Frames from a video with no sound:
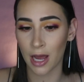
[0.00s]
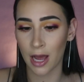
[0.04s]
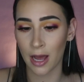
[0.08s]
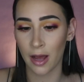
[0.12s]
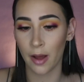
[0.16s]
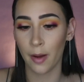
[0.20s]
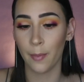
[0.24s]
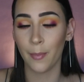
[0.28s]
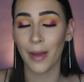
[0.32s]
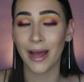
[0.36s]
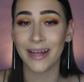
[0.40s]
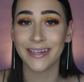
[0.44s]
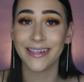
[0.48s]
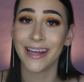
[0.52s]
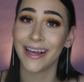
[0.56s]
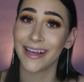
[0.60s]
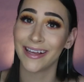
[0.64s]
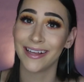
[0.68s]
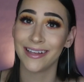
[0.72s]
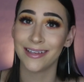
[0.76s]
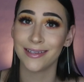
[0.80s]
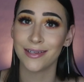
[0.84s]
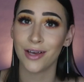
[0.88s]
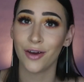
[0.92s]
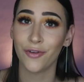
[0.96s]
at
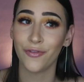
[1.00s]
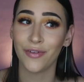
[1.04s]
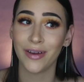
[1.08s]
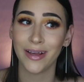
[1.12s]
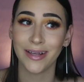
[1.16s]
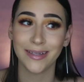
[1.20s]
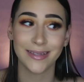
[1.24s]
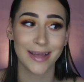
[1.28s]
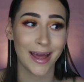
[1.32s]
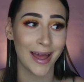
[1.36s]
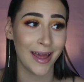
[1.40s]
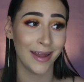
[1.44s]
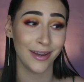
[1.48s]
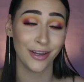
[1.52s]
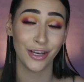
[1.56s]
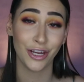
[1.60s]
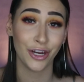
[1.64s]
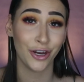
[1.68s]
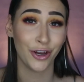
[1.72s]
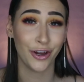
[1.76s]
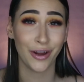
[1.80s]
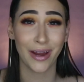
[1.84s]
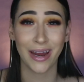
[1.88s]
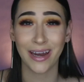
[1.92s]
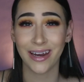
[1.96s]
taking selfies and, you
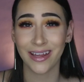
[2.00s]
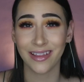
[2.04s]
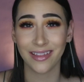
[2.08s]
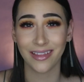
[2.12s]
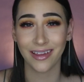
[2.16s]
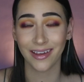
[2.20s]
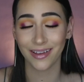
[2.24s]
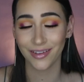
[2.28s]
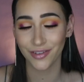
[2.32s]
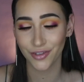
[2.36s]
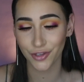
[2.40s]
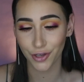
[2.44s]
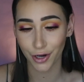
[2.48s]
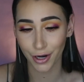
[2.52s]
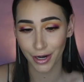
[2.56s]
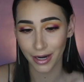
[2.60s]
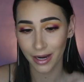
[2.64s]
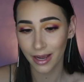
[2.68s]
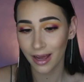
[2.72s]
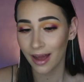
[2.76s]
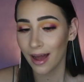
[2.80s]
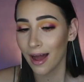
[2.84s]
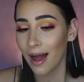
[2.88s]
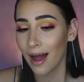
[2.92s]
know, anything. So